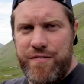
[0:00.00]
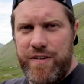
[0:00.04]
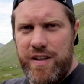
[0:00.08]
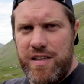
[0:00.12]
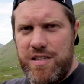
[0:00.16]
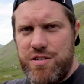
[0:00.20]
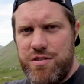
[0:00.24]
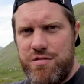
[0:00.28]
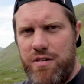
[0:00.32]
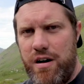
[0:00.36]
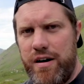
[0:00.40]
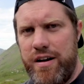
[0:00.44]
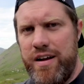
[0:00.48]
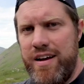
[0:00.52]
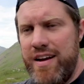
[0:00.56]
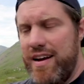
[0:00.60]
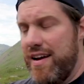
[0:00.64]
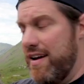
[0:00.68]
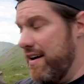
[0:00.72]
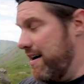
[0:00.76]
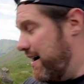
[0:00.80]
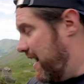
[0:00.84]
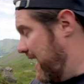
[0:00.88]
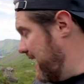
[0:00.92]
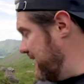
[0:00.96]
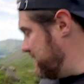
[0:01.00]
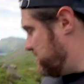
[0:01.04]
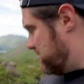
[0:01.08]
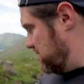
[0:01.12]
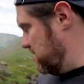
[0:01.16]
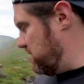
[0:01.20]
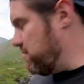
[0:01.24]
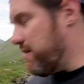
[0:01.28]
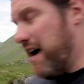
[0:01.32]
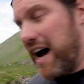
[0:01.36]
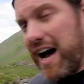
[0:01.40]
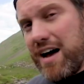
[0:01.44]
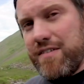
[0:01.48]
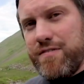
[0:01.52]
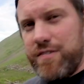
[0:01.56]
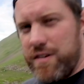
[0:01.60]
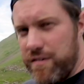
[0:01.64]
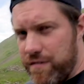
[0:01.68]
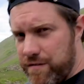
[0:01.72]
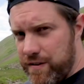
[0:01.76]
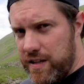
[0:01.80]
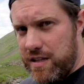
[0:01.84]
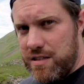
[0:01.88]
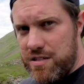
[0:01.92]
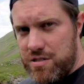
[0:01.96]
a filter on? I do have
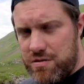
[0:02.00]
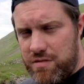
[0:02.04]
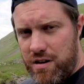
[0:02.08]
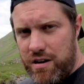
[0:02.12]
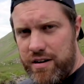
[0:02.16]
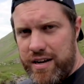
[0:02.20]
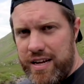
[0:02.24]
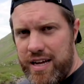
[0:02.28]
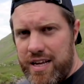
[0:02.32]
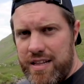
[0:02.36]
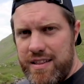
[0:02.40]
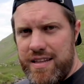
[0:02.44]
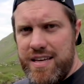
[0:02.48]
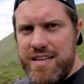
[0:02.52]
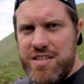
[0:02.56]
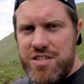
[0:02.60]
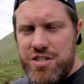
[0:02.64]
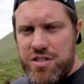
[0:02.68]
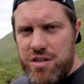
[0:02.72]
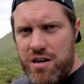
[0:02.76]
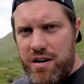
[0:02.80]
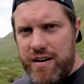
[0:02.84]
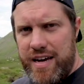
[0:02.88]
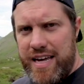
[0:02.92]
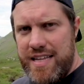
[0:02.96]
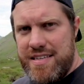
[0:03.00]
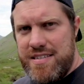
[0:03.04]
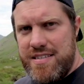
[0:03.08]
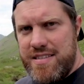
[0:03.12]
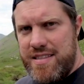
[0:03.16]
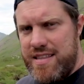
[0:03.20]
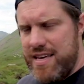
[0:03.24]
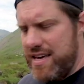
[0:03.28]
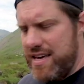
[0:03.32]
a filter on in this shot. It's